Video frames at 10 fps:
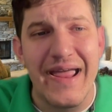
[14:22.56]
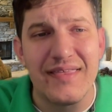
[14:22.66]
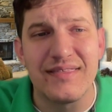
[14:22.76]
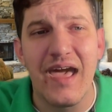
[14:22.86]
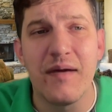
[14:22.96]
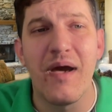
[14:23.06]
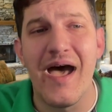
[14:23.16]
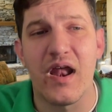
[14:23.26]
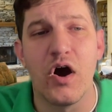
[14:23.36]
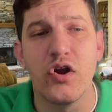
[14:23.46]
game
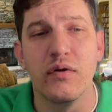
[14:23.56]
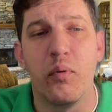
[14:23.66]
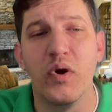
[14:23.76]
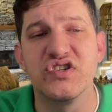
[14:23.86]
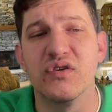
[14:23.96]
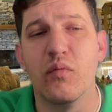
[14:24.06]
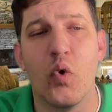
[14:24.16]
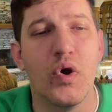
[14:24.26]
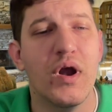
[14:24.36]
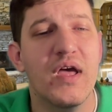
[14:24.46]
at 100 points or
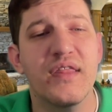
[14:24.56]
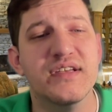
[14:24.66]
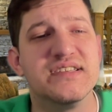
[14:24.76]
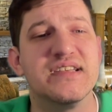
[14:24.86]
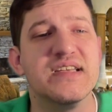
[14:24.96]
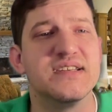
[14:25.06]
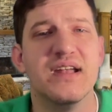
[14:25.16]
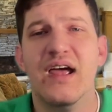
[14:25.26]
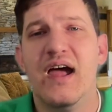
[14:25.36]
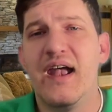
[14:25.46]
more this season,
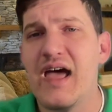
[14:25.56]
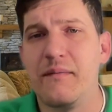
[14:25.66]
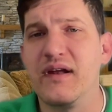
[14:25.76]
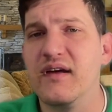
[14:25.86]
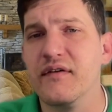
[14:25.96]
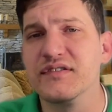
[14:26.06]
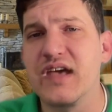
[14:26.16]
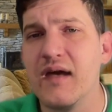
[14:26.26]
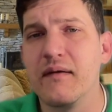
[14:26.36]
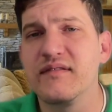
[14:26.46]
and how many of those
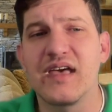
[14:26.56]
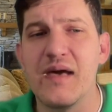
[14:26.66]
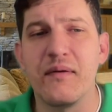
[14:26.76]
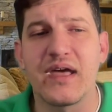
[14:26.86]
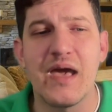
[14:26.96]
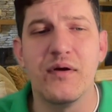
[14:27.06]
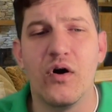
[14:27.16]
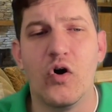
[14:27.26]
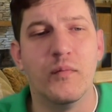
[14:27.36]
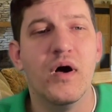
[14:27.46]
games came at
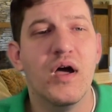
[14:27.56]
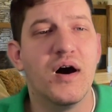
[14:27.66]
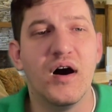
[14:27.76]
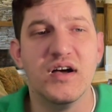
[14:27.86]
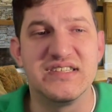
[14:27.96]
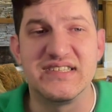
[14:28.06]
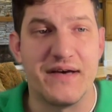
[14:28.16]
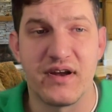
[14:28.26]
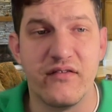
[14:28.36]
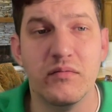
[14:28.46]
home?
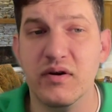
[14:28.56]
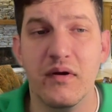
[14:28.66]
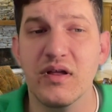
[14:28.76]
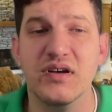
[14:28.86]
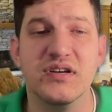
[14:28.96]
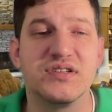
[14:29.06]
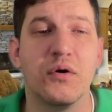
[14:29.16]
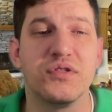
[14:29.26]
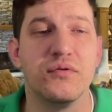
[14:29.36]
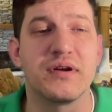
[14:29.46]
Seven of them. Let's
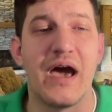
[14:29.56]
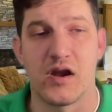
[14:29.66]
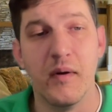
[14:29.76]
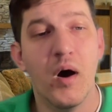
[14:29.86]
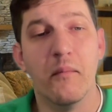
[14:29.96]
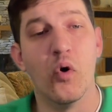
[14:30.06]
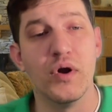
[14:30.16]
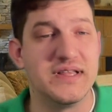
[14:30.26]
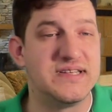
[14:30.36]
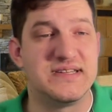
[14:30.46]
go through and count them.
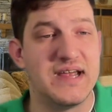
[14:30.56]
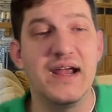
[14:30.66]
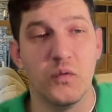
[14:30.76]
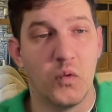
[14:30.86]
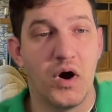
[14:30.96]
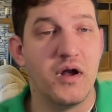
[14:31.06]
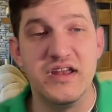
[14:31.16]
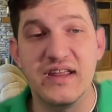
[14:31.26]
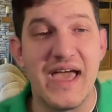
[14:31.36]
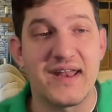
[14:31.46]
Morehead State, one,
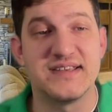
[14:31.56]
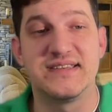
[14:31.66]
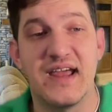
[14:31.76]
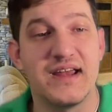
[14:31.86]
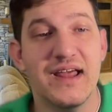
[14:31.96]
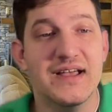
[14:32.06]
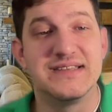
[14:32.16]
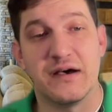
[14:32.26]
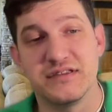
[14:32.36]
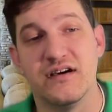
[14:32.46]
Indiana State,
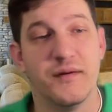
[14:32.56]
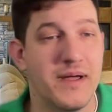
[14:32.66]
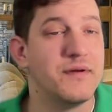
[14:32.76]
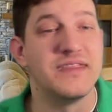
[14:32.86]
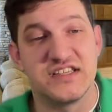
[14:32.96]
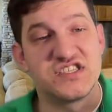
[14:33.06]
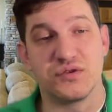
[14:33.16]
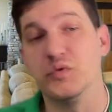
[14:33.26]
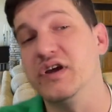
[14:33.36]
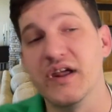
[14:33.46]
South Alabama, that's
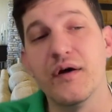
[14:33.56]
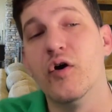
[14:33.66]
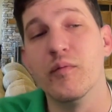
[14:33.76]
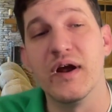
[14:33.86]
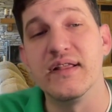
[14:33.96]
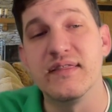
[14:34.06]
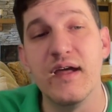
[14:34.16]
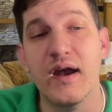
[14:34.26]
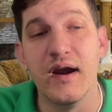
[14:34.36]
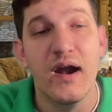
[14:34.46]
three at home right
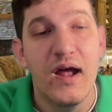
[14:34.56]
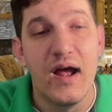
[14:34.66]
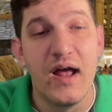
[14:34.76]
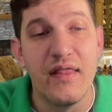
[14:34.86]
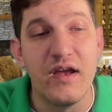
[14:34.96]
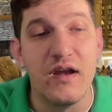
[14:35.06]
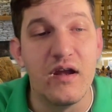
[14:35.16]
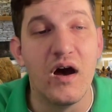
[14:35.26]
there. And then